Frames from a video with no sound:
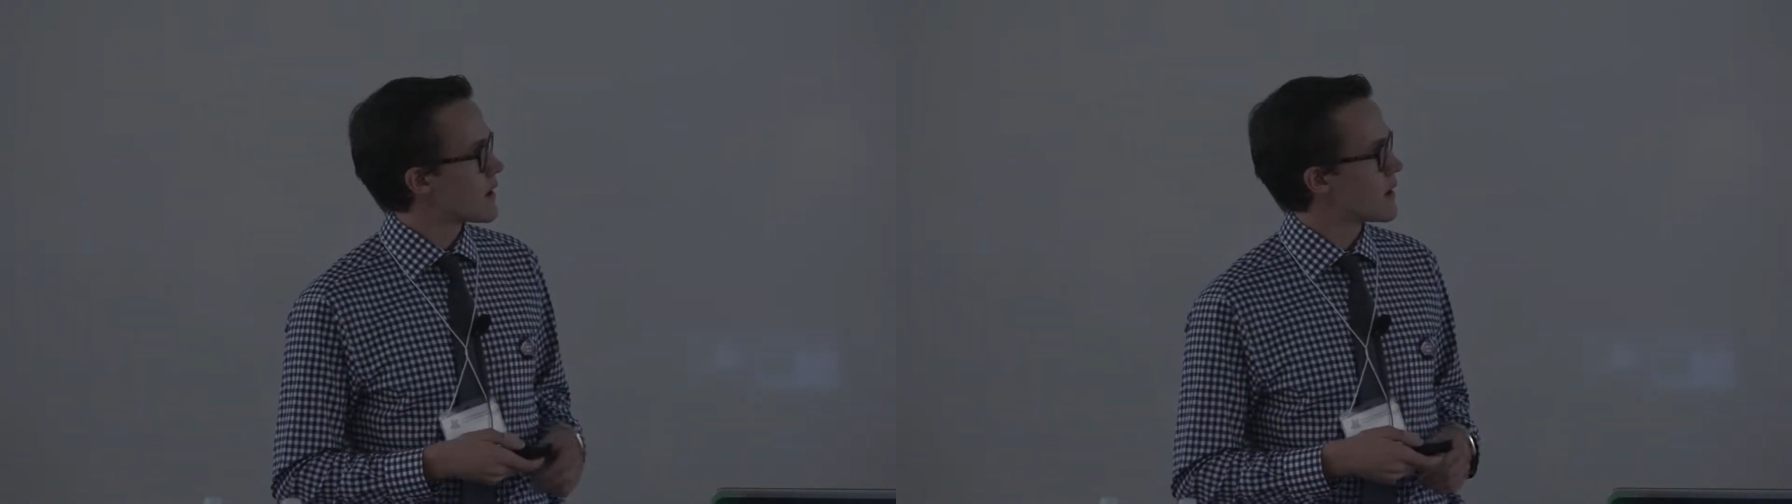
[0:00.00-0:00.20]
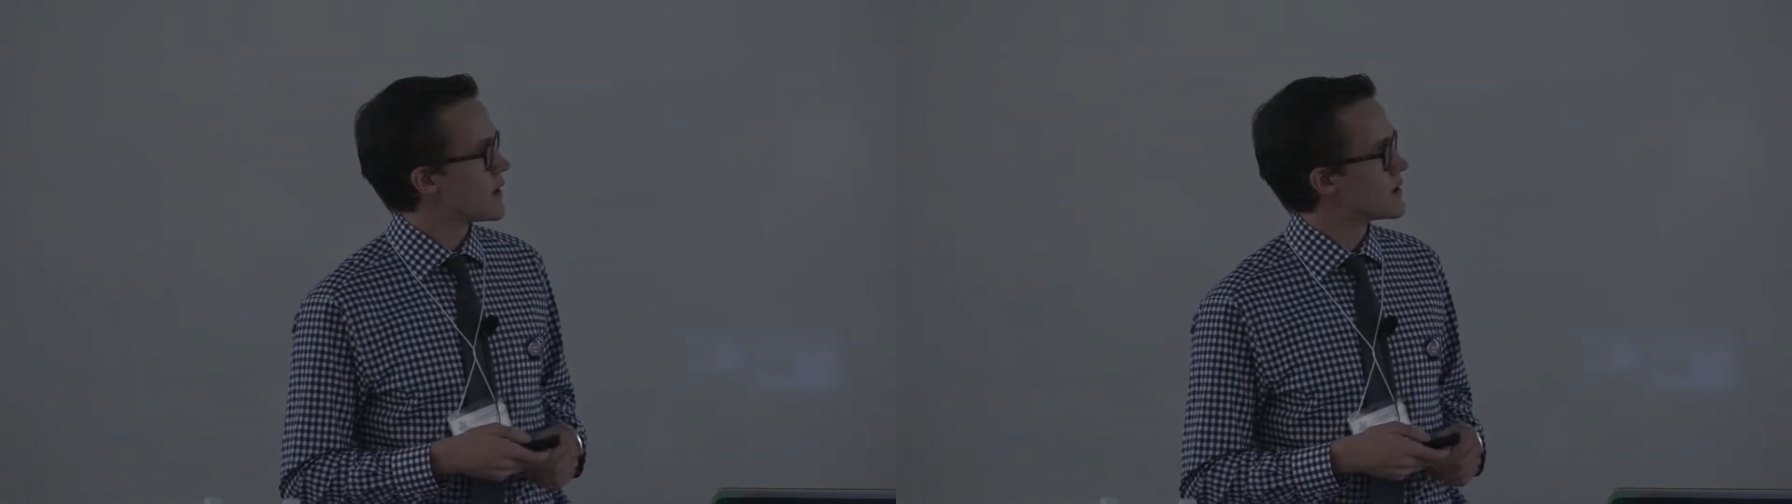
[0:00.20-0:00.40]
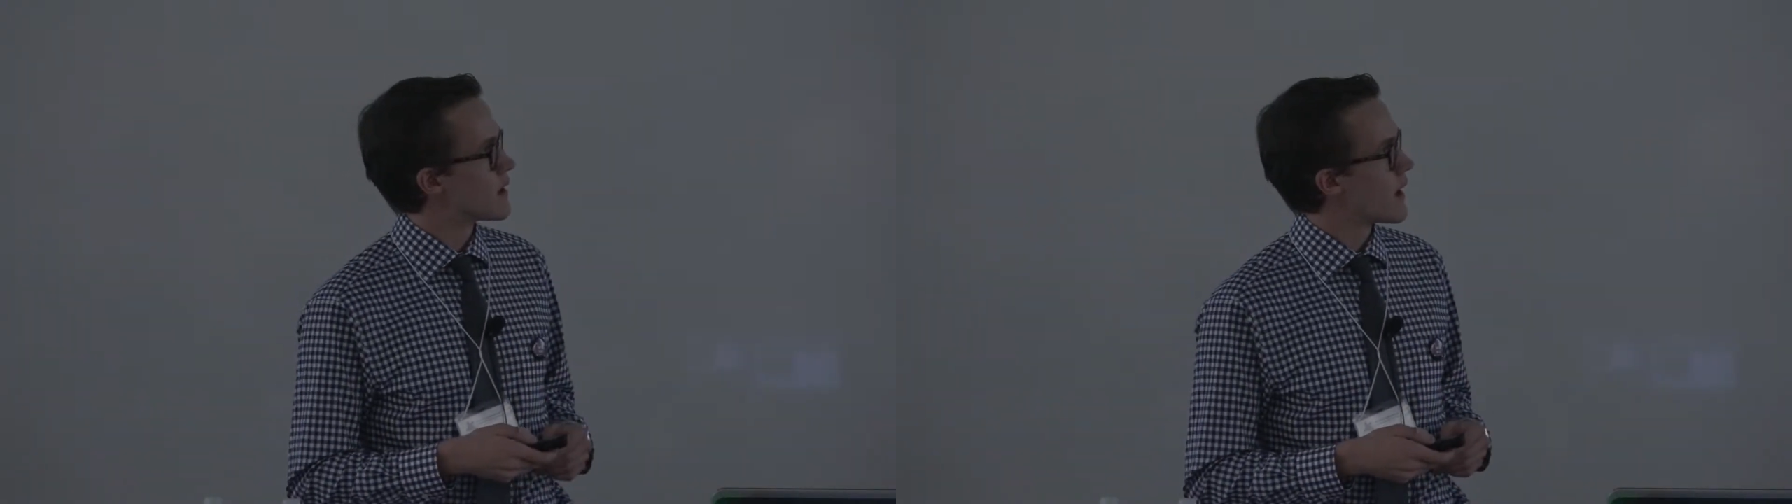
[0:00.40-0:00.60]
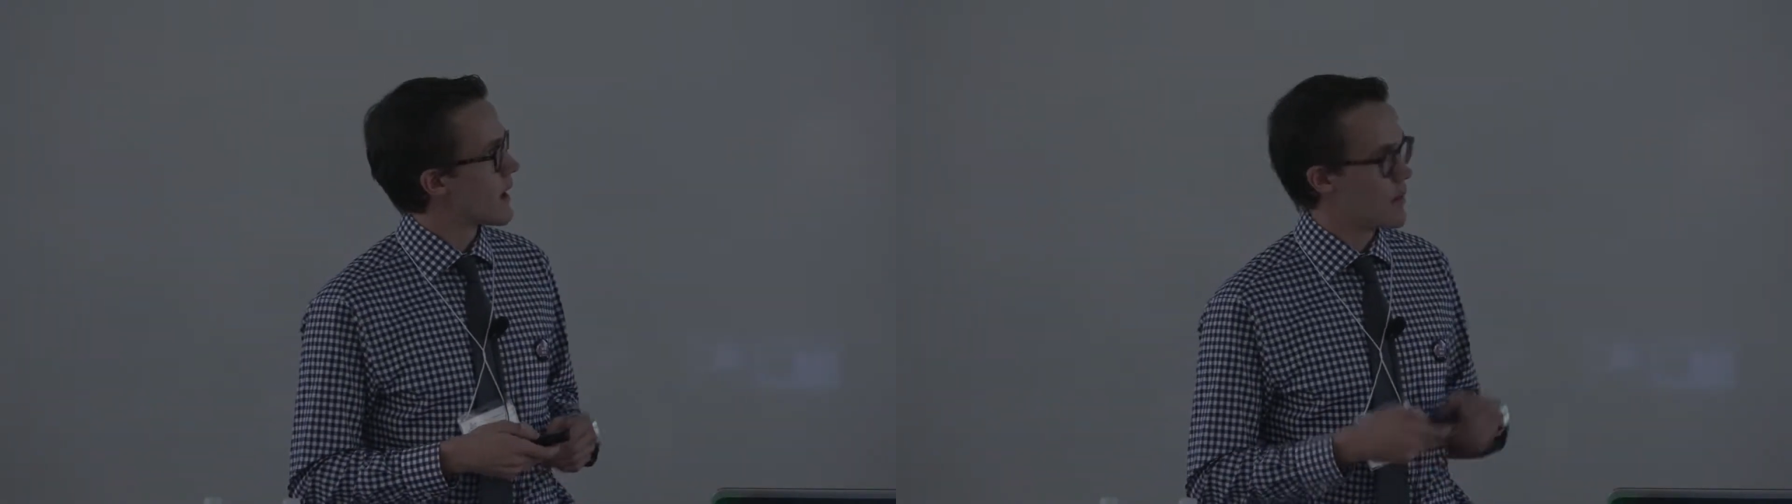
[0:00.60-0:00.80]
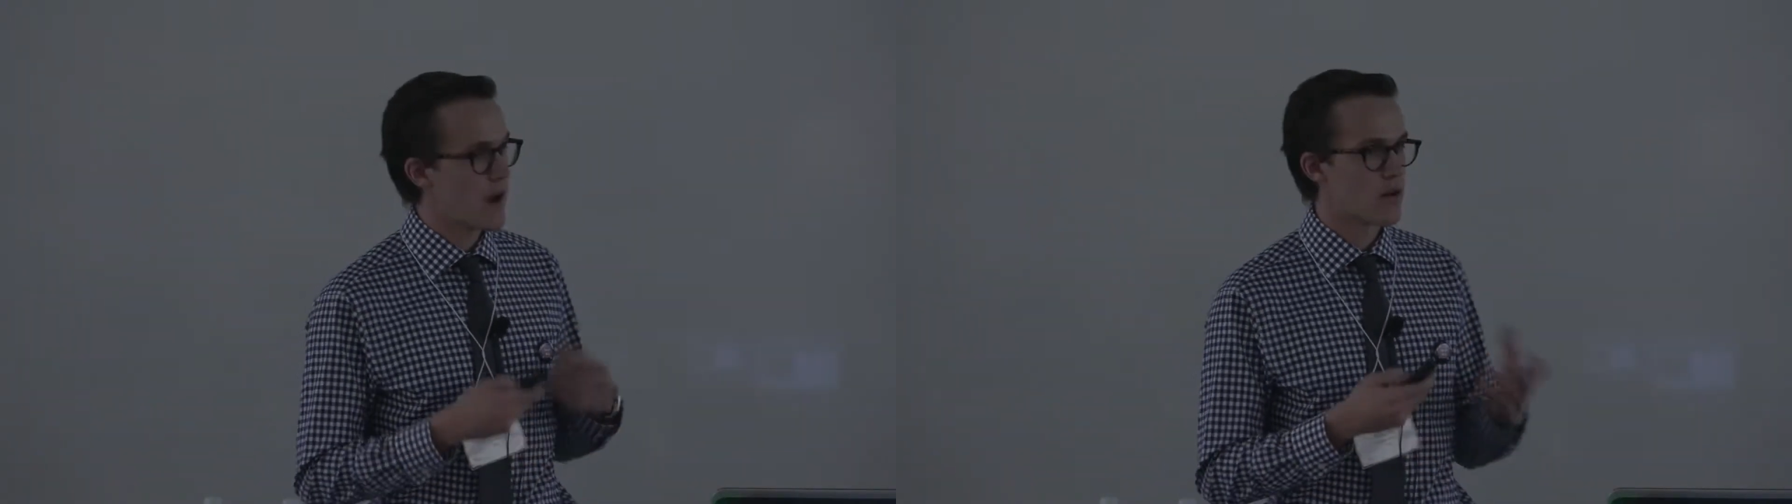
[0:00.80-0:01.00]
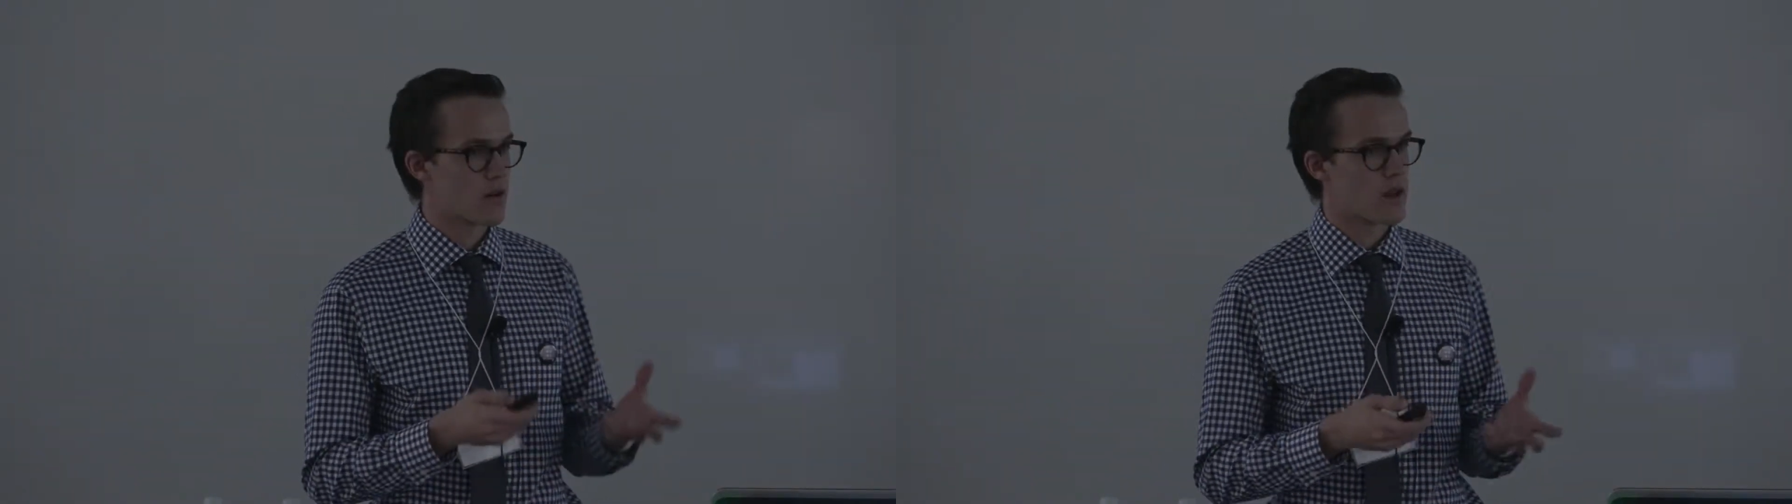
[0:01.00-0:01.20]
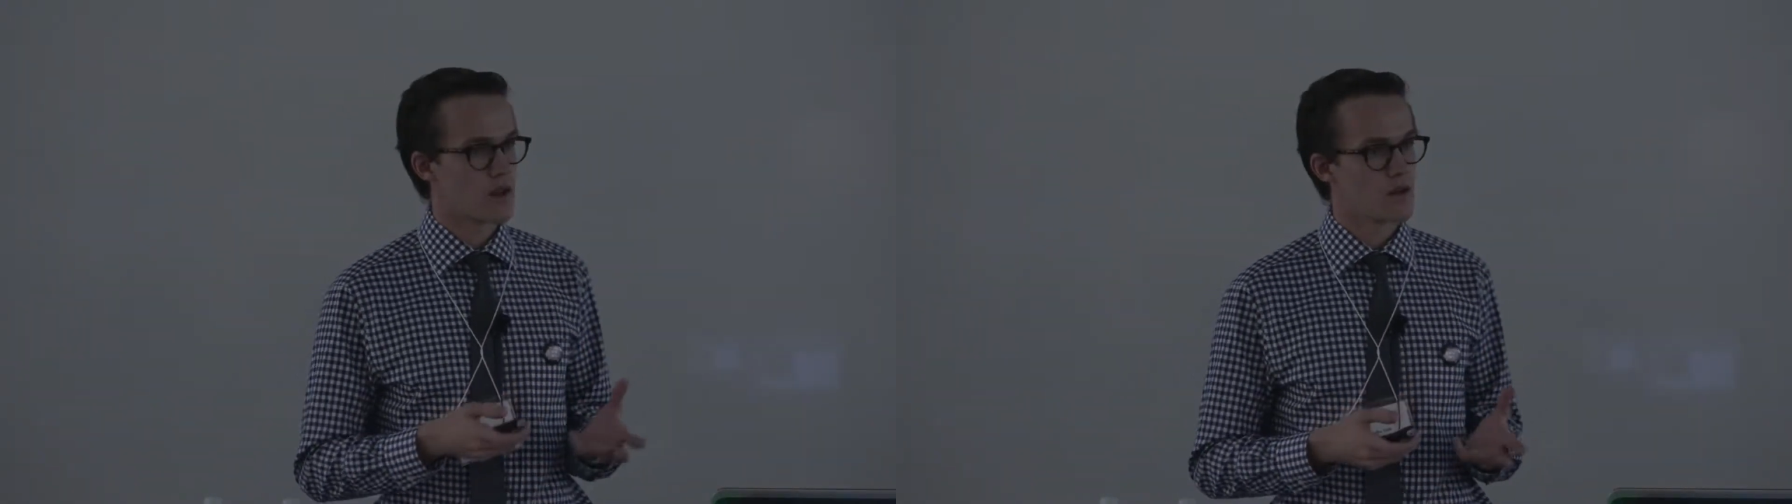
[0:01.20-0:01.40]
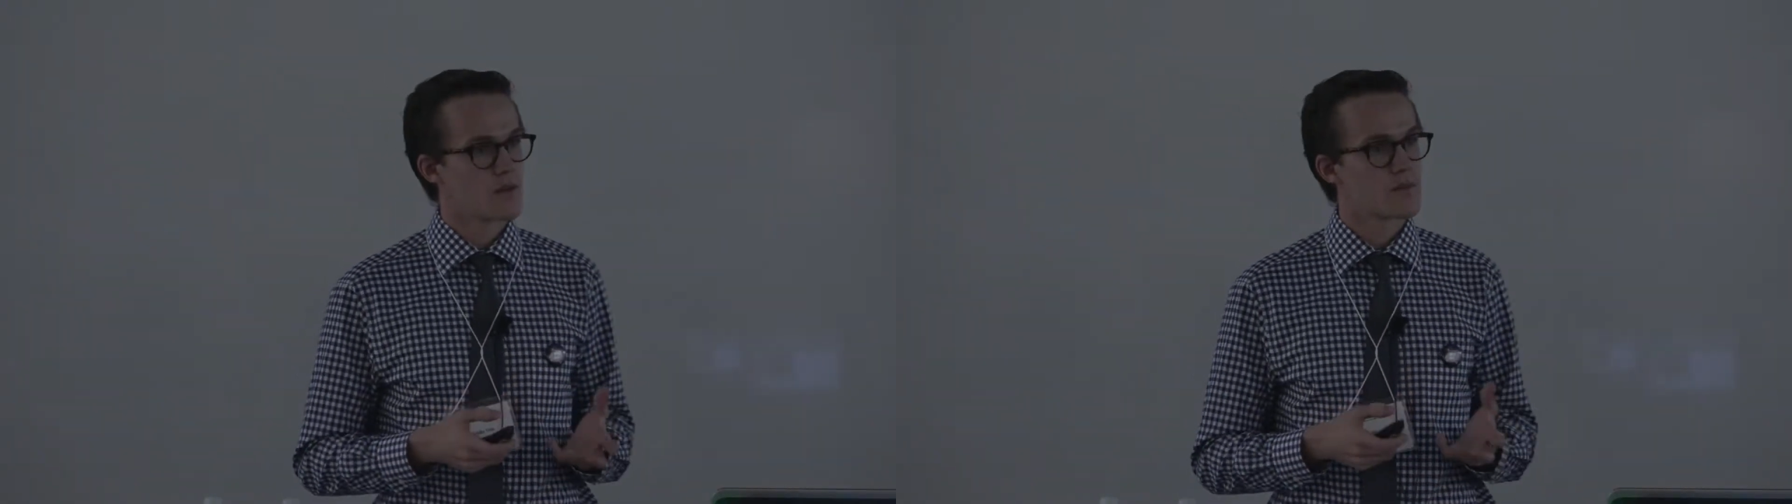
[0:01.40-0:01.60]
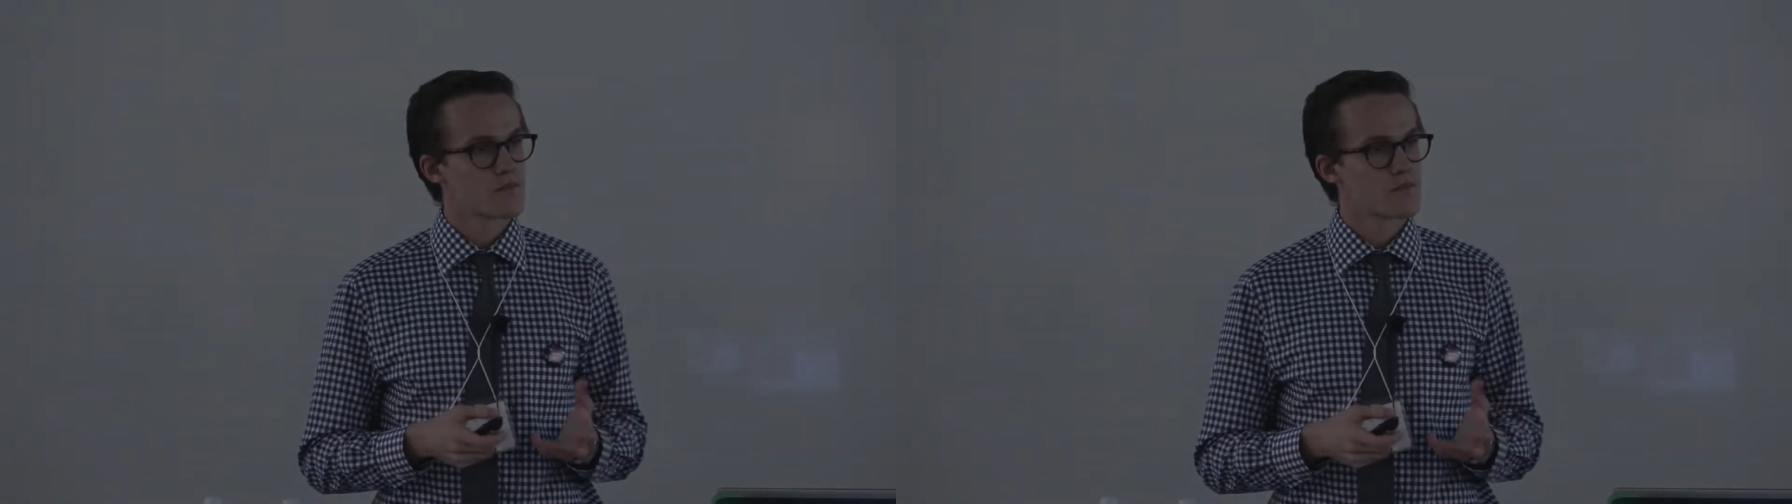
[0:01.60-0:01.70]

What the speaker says: is a microheater